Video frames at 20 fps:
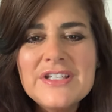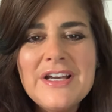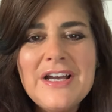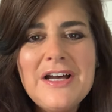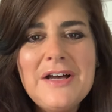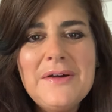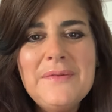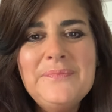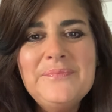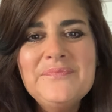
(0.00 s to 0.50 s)

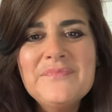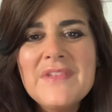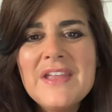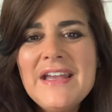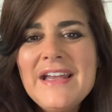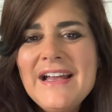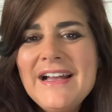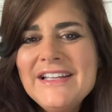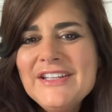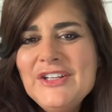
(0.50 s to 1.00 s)
I
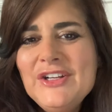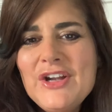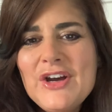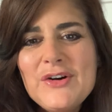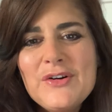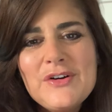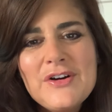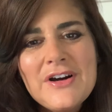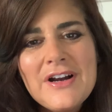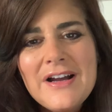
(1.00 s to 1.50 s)

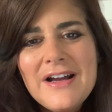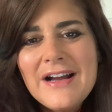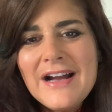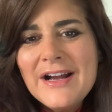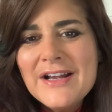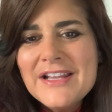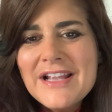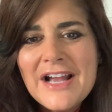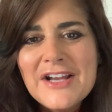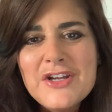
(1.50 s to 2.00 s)

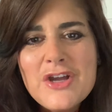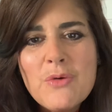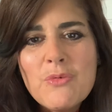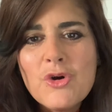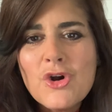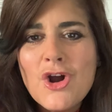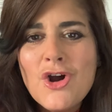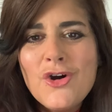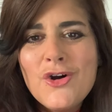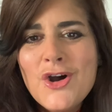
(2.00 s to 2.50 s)
know
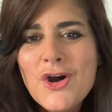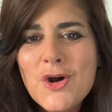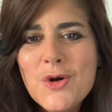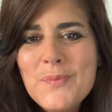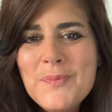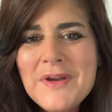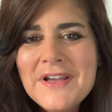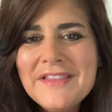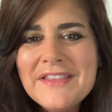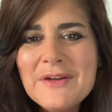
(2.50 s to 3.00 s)
we're all
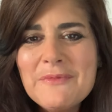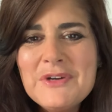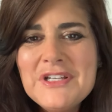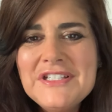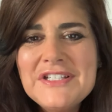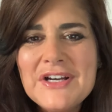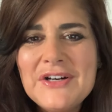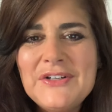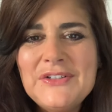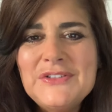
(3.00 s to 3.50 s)
hoping that we
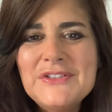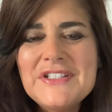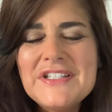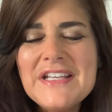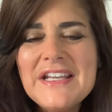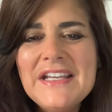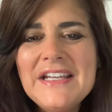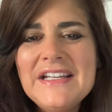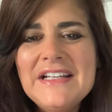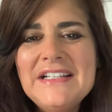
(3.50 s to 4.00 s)
don't,
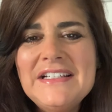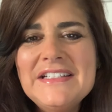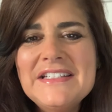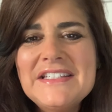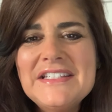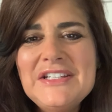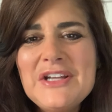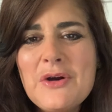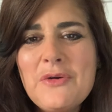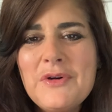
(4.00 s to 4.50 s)

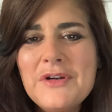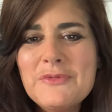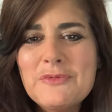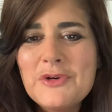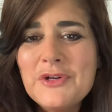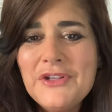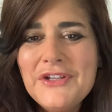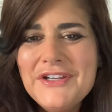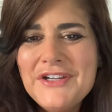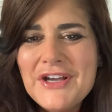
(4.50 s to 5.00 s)
and no one
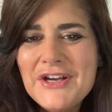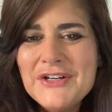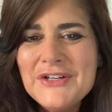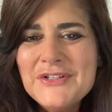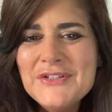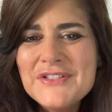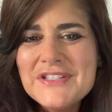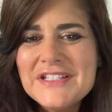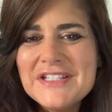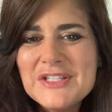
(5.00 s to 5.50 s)
really
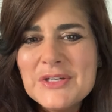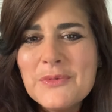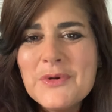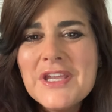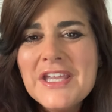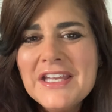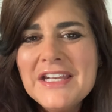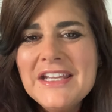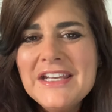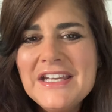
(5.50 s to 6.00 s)
knows until we
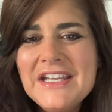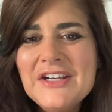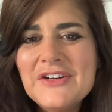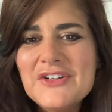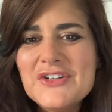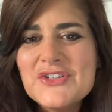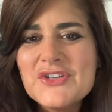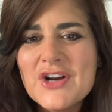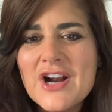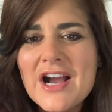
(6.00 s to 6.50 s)
get in here
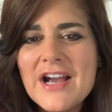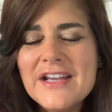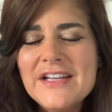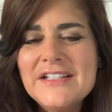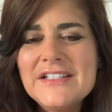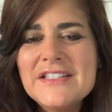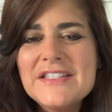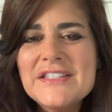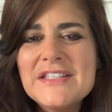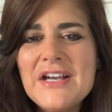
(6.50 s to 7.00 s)
and try
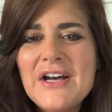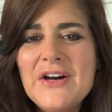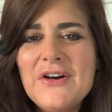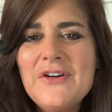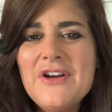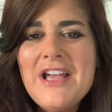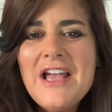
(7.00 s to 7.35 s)
it. So